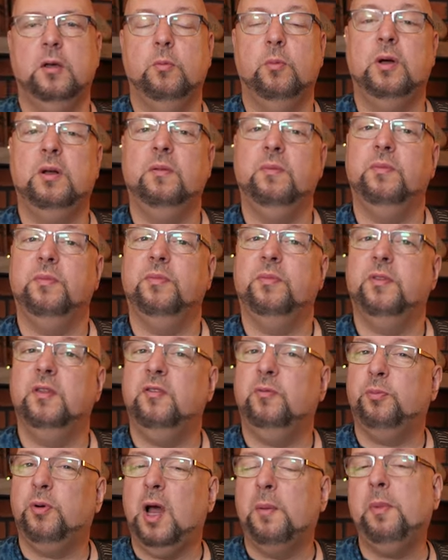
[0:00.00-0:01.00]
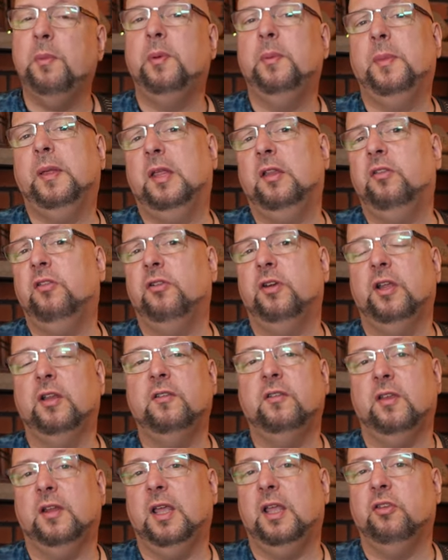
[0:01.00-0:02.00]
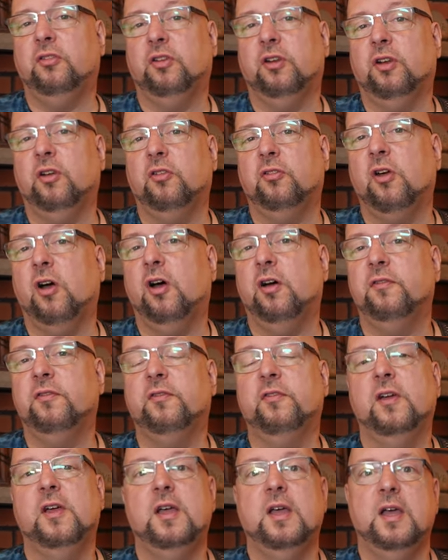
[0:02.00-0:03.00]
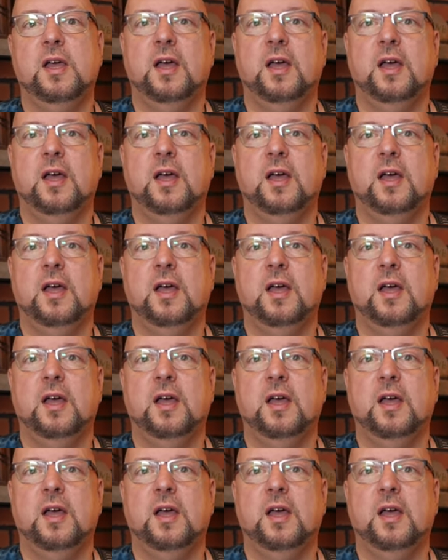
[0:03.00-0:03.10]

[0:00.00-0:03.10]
Well, this probably means your intonation is off,